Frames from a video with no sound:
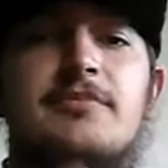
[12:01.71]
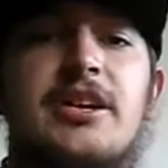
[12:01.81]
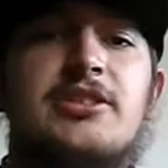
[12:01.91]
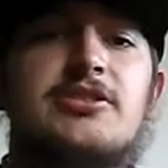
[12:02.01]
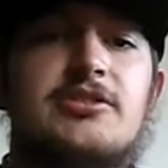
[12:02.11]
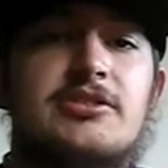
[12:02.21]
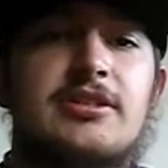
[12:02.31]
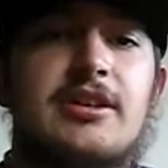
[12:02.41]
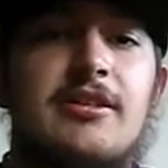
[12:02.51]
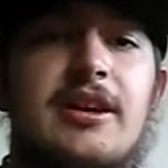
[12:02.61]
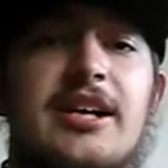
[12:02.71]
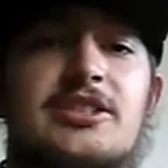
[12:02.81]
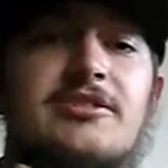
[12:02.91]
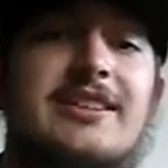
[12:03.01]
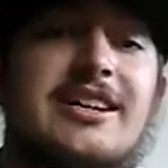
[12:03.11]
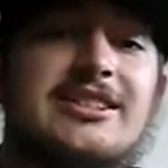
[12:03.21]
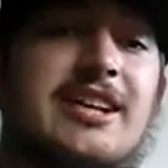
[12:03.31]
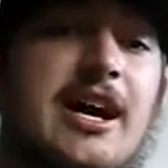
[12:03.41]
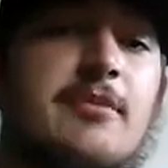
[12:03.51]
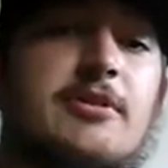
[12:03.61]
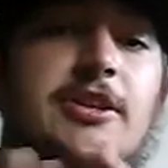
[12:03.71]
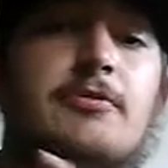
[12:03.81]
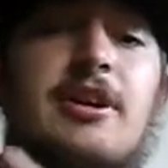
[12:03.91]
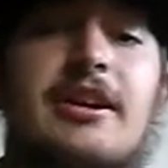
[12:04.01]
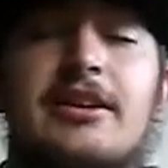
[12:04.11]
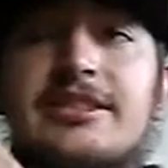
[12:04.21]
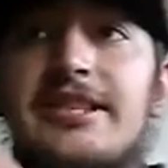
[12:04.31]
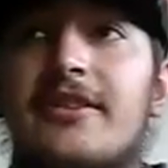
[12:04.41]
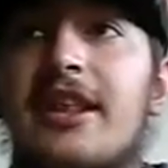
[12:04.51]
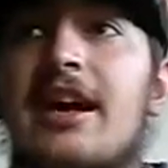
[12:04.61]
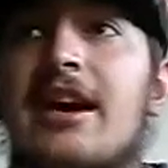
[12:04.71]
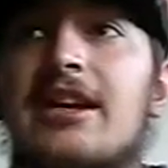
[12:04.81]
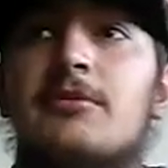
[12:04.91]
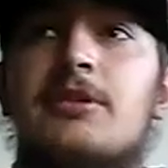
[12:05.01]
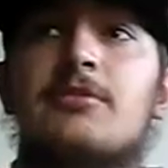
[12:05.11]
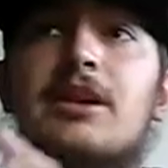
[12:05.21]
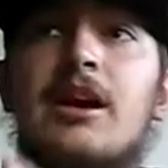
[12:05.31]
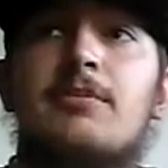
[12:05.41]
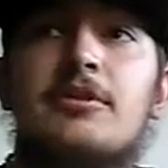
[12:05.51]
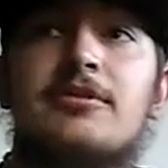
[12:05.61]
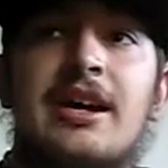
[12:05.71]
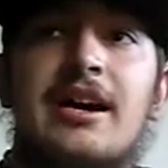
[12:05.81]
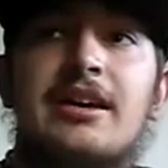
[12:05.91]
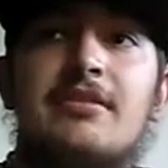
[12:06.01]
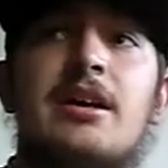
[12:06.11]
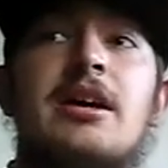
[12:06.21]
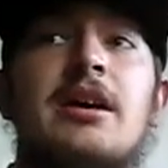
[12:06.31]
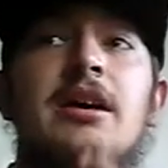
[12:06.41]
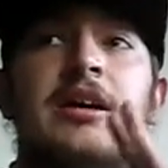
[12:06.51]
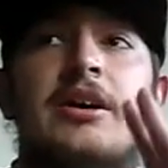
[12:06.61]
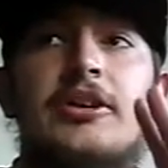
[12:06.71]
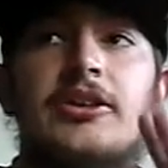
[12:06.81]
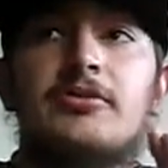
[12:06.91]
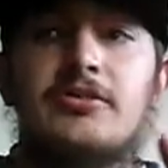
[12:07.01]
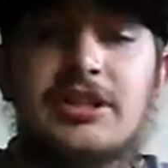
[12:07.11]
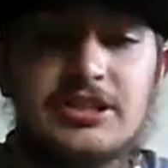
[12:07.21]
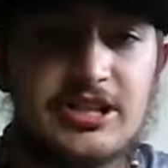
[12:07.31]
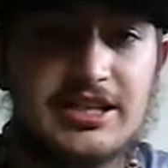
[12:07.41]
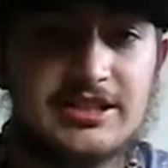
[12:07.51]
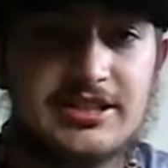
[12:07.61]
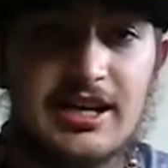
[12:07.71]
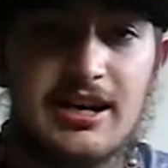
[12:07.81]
pictures. Okay, so next time when you want to sell that item, when you want to upload that item, you can just